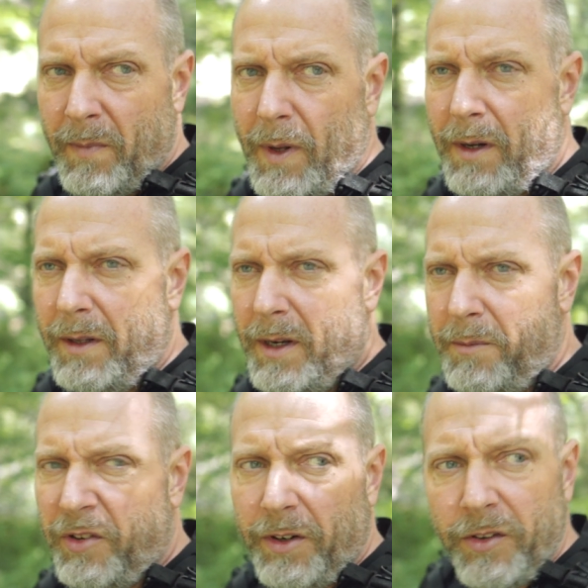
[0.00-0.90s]
The
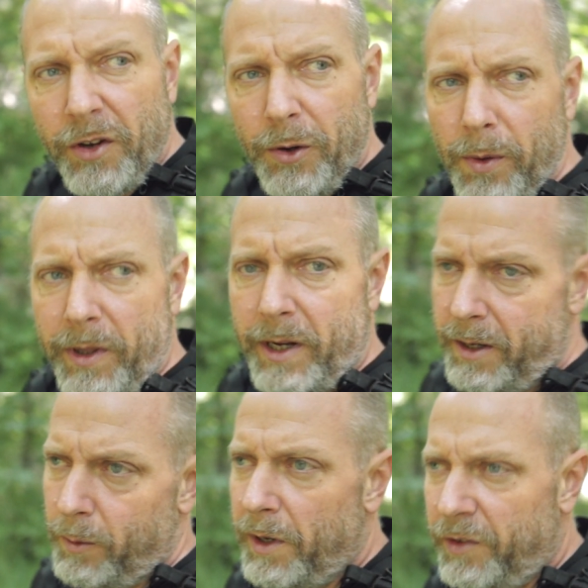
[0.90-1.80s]
M6 II that
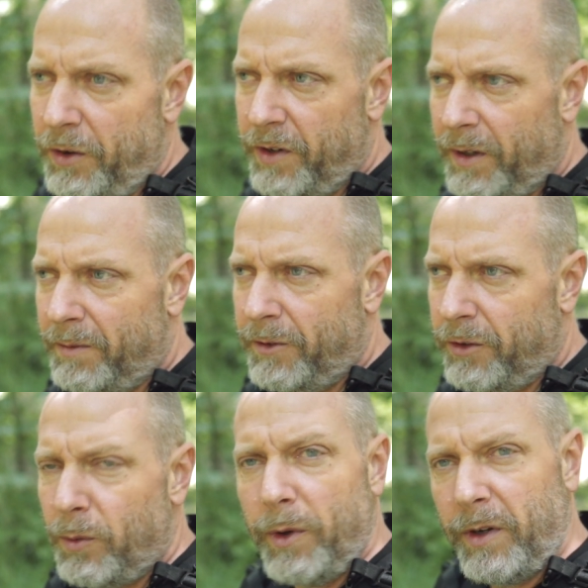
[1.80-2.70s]
I was using
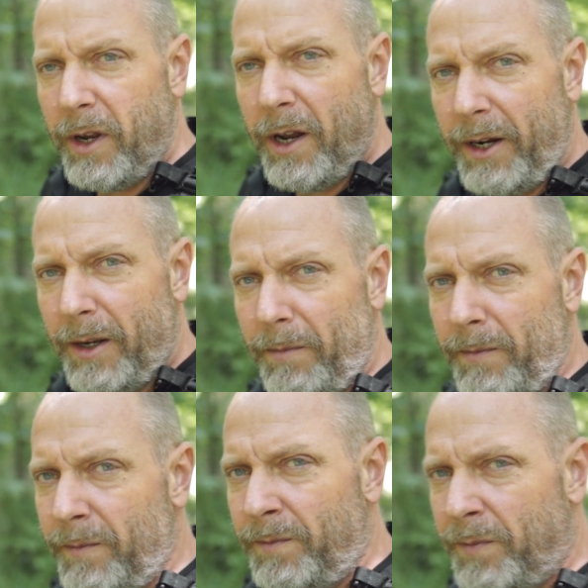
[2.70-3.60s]
just wasn't cutting it
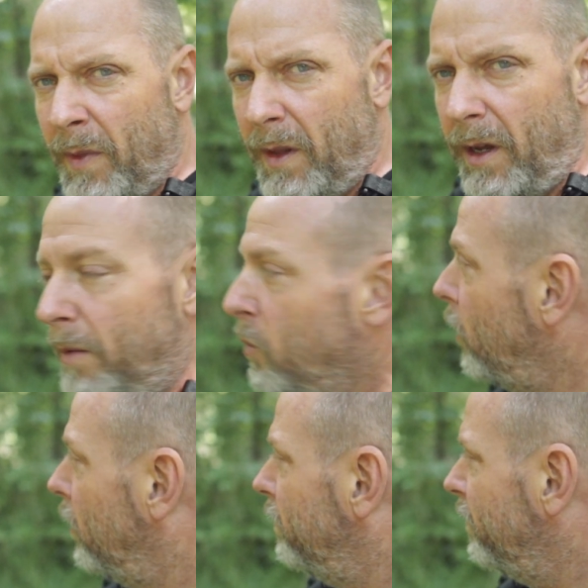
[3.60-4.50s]

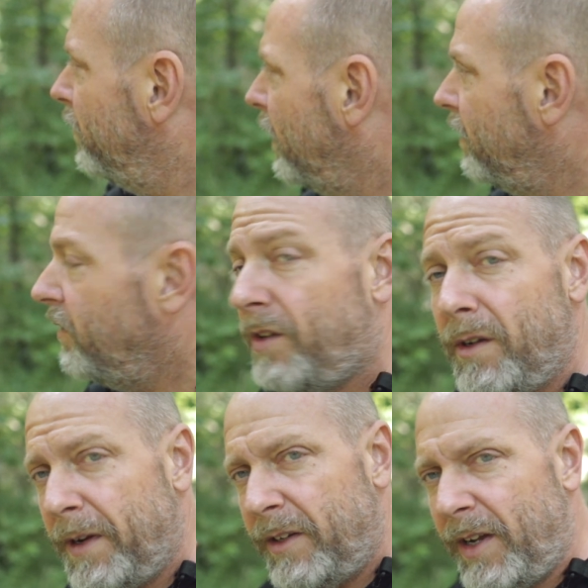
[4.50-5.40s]
anymore.
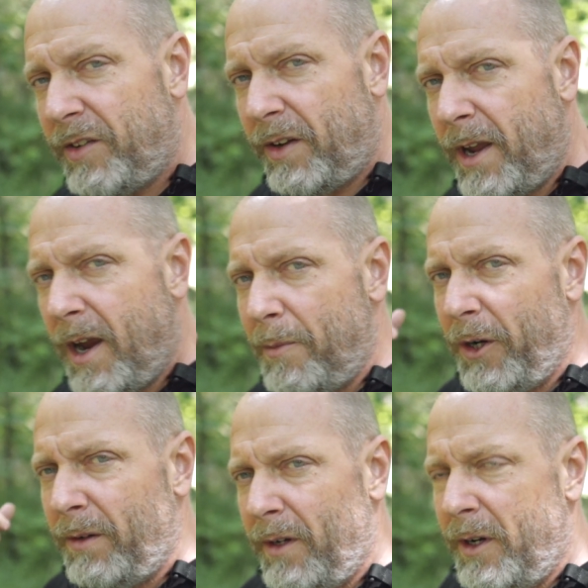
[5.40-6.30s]
Still a fantastic
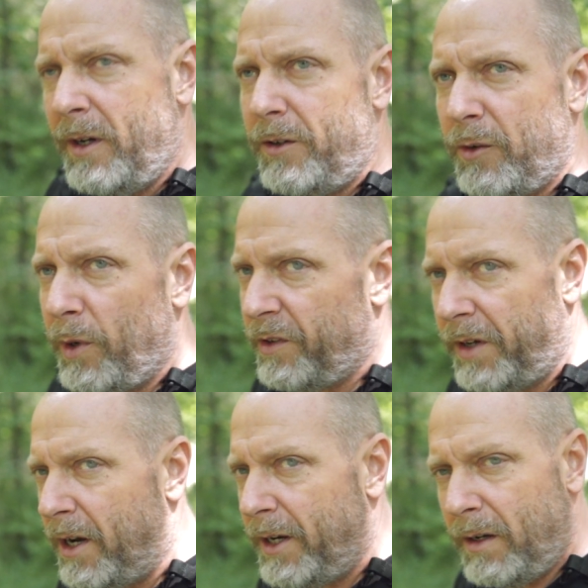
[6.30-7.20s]
camera, just
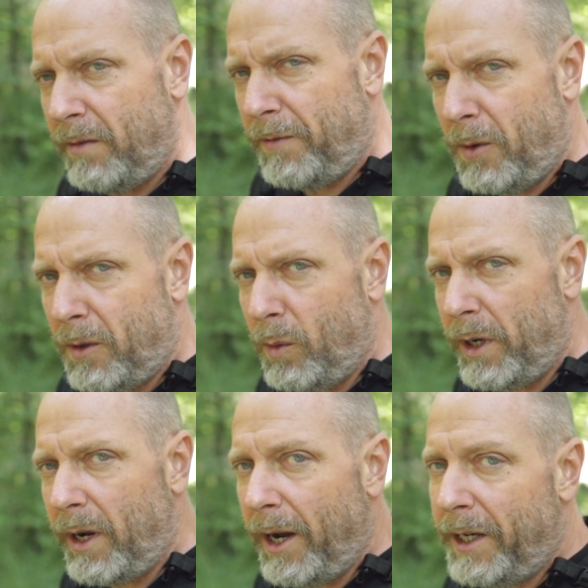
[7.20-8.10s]
wasn't cutting it for
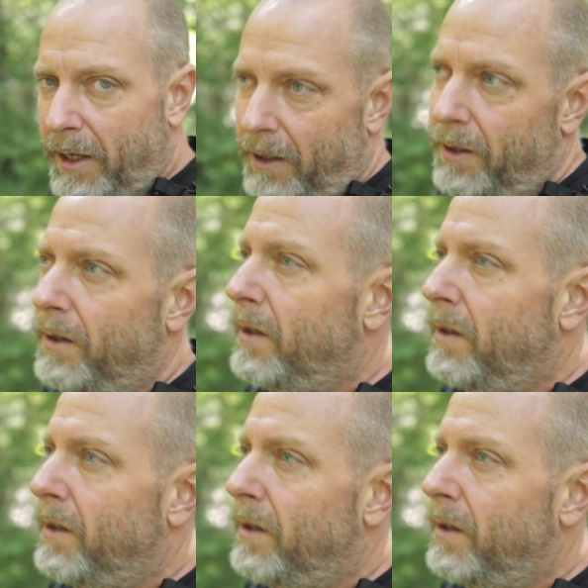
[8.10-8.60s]
what I need.